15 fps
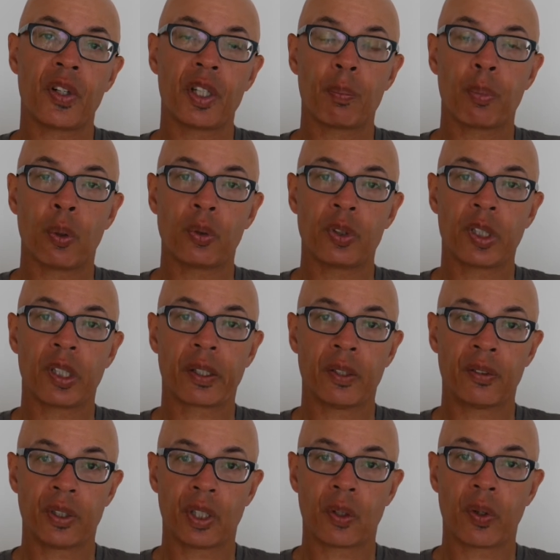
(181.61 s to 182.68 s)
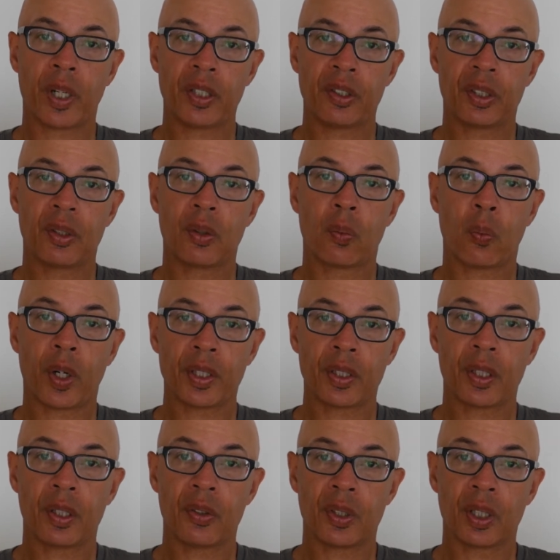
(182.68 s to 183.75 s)
important consideration when
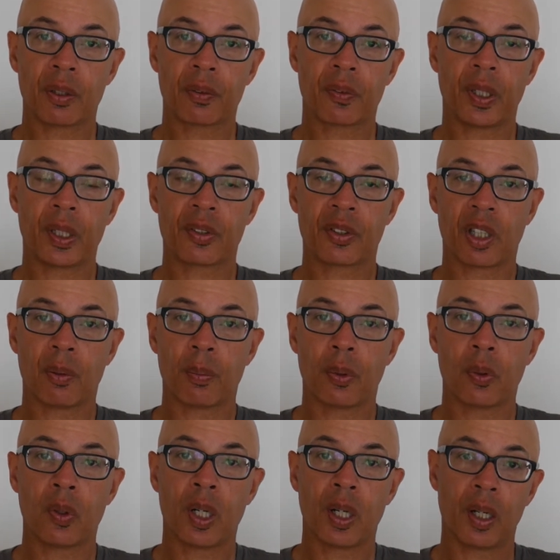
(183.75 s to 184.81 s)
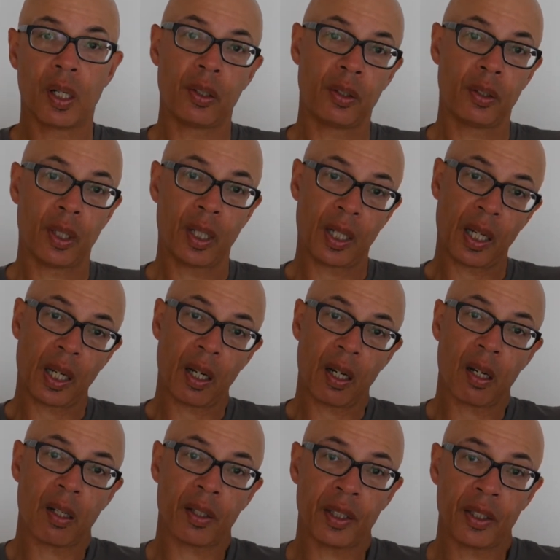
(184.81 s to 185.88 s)
using, for example, a
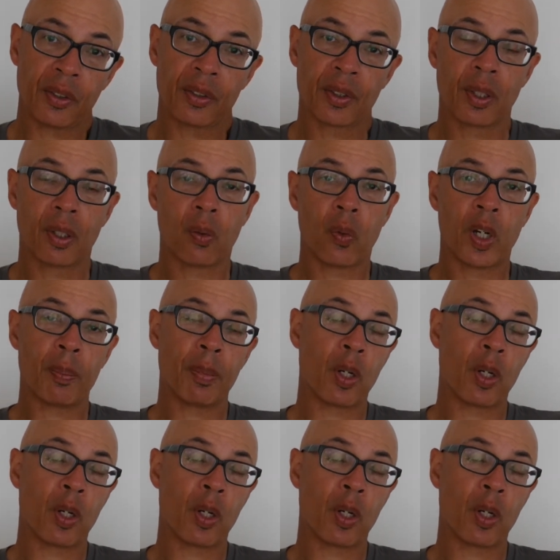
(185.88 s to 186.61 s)
harness whereby